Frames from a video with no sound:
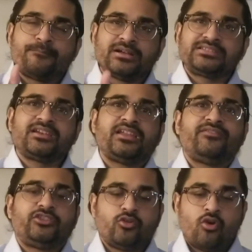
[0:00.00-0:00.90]
personally
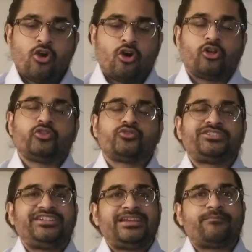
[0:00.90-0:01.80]
with you on those
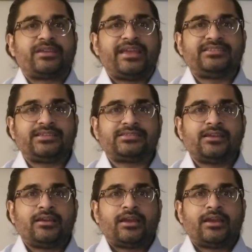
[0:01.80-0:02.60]
CDM cases,